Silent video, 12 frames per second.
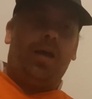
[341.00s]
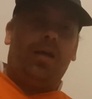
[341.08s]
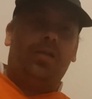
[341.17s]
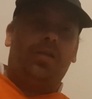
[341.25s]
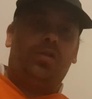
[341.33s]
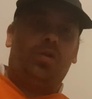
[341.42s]

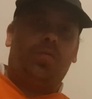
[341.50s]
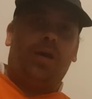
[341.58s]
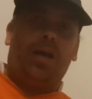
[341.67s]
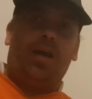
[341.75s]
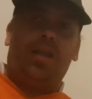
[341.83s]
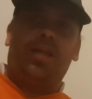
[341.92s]
She talked about
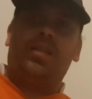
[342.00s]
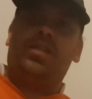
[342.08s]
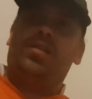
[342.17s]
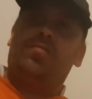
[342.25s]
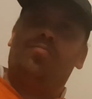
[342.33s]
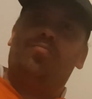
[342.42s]
how, I think
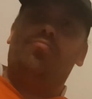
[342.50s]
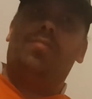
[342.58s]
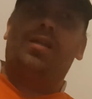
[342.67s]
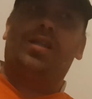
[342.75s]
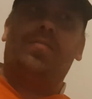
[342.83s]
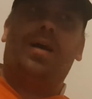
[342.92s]
she
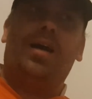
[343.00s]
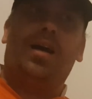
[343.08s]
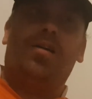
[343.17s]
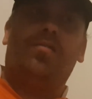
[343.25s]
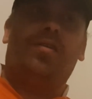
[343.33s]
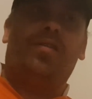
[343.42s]
mentioned about
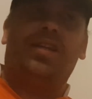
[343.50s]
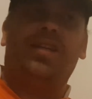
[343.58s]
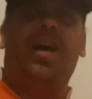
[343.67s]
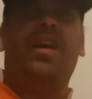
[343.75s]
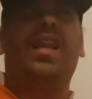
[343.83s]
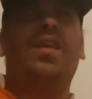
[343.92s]
how, I
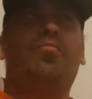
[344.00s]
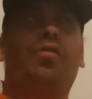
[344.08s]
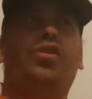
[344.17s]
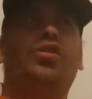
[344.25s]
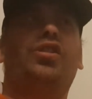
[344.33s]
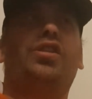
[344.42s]
get the
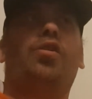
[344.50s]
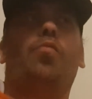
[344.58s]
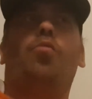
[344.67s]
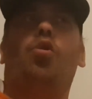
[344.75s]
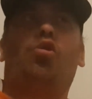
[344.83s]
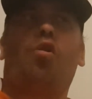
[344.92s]
impression she got
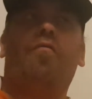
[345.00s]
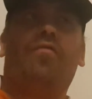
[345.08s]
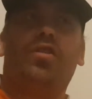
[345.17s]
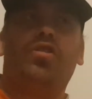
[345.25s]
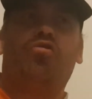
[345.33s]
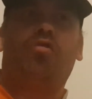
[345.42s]
more
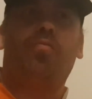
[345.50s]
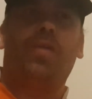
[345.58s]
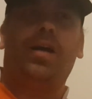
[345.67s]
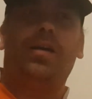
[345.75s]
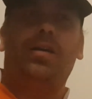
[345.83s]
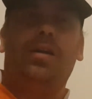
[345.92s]
confidence from
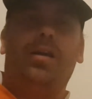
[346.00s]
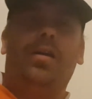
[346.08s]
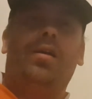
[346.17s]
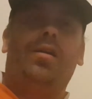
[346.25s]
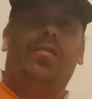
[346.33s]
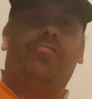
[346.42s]
that,
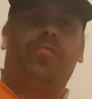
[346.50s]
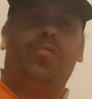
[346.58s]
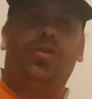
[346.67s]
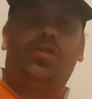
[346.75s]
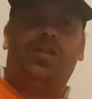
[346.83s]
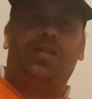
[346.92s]
from
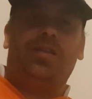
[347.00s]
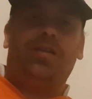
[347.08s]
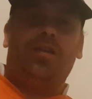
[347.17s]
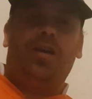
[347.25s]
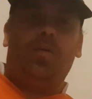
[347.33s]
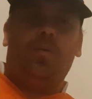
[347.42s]
losing
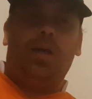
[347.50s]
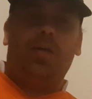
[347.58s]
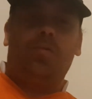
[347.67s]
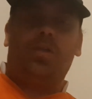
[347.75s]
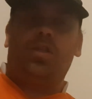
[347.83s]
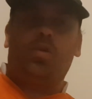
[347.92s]
her weight,
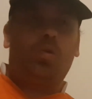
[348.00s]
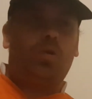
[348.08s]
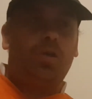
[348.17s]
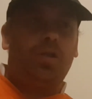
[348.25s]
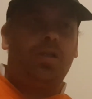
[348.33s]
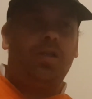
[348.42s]
which is all
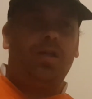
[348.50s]
good.